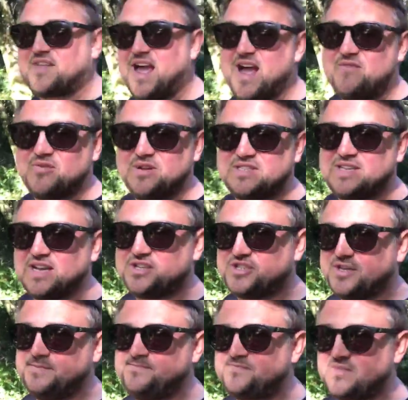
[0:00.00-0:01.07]
every
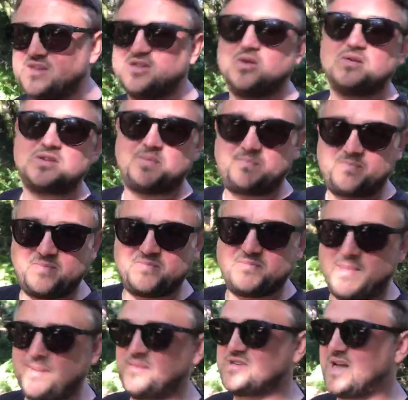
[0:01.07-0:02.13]
session, as long as the
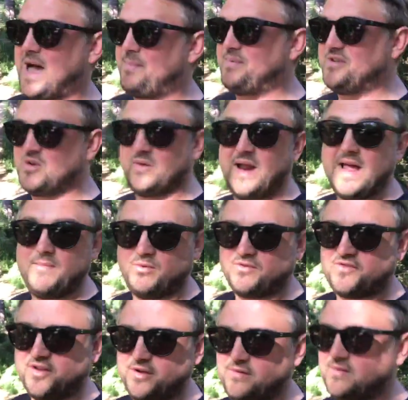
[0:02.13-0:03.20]
members are happy to and able
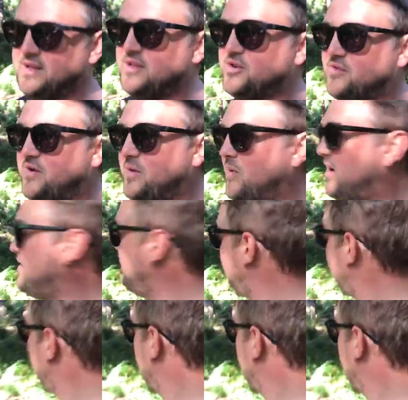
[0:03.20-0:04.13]
to, injury-wise,